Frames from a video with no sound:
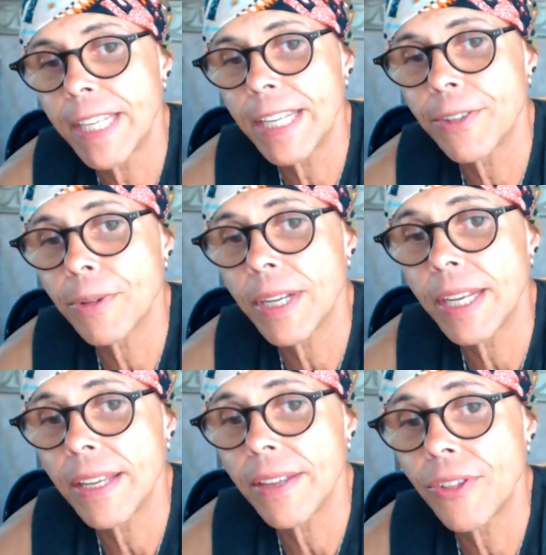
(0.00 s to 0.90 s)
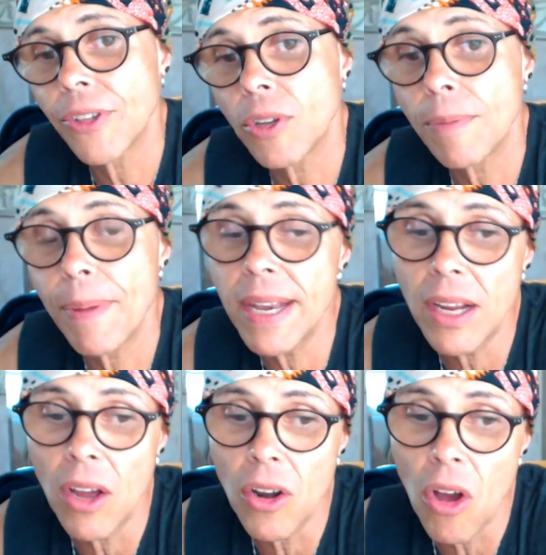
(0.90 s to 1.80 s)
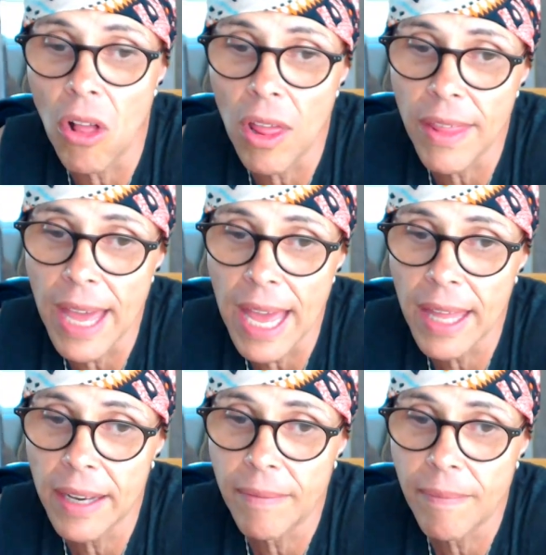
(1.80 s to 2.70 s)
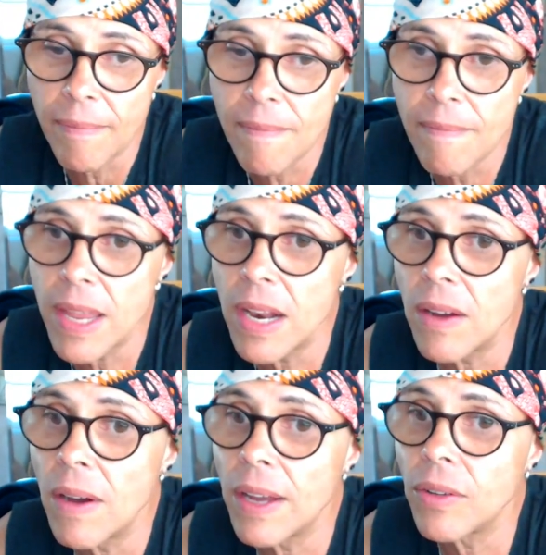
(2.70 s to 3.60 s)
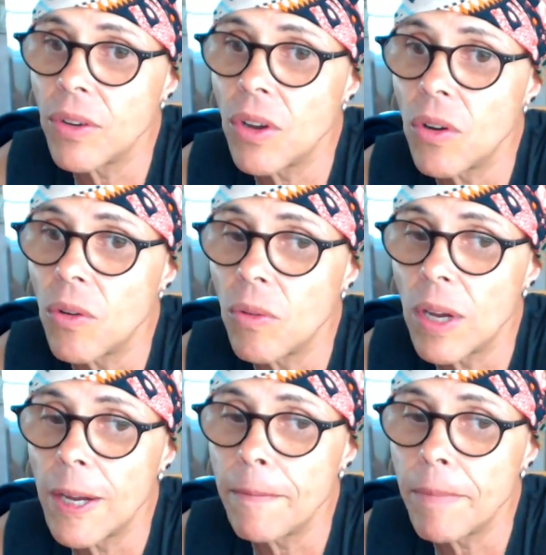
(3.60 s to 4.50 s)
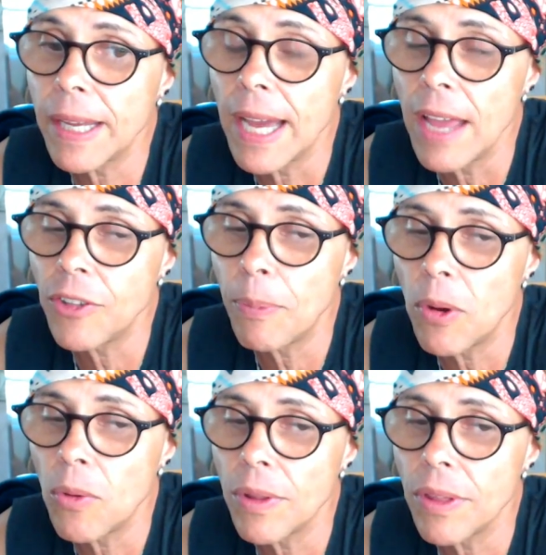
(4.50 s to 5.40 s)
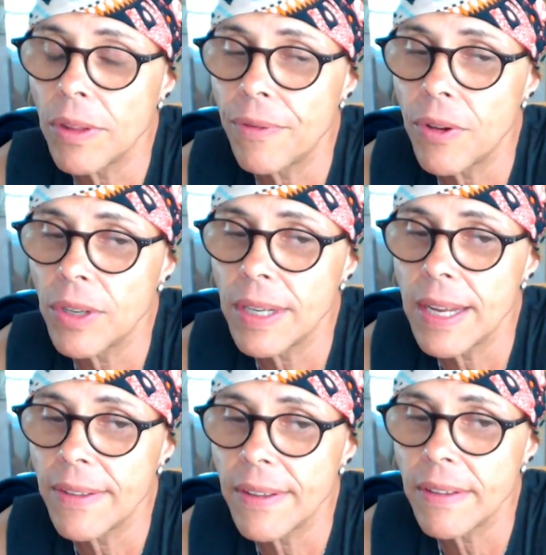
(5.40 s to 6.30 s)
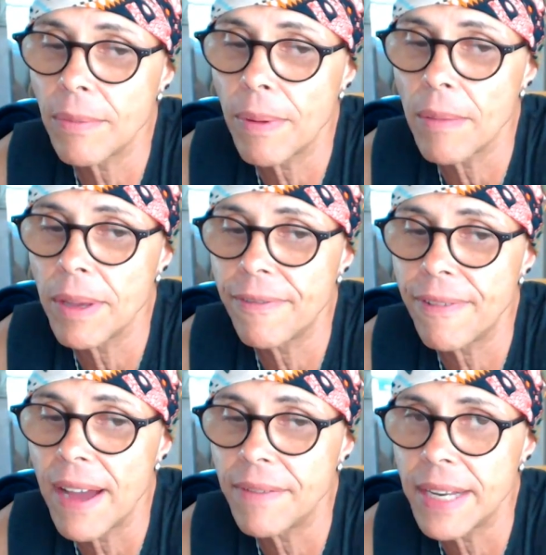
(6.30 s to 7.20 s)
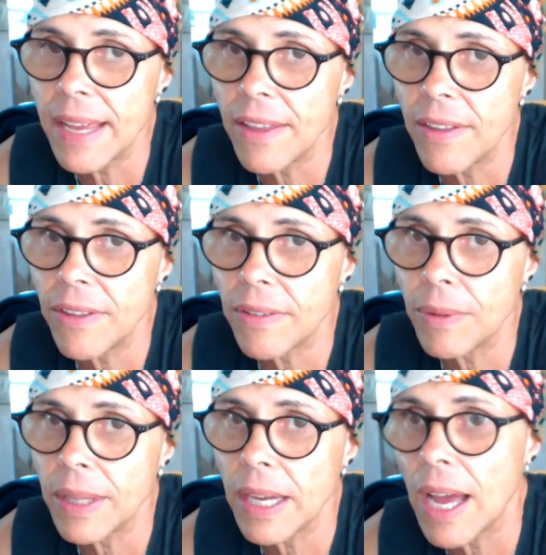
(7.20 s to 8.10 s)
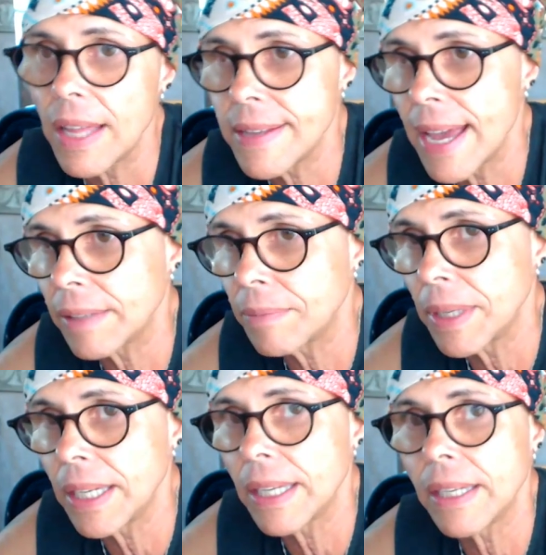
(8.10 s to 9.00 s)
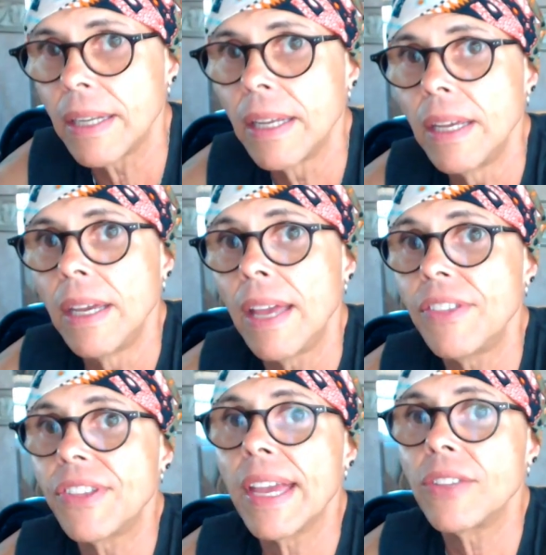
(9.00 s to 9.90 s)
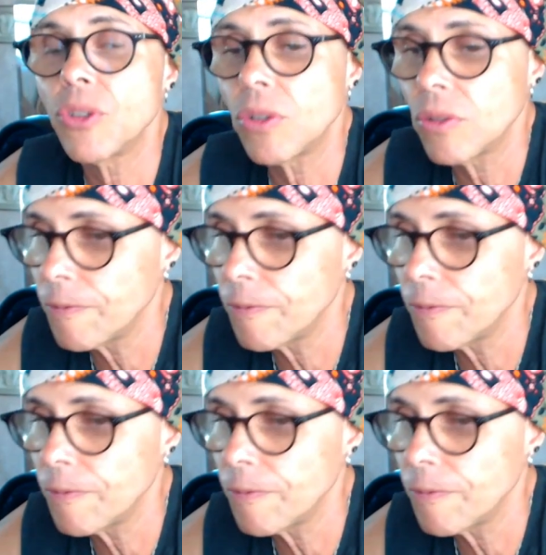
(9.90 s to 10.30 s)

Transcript: is what it is. So depending on all of that, you know, I don't know. The guy I spoke with on the phone today says it'll probably be 5 days when they contact me and schedule,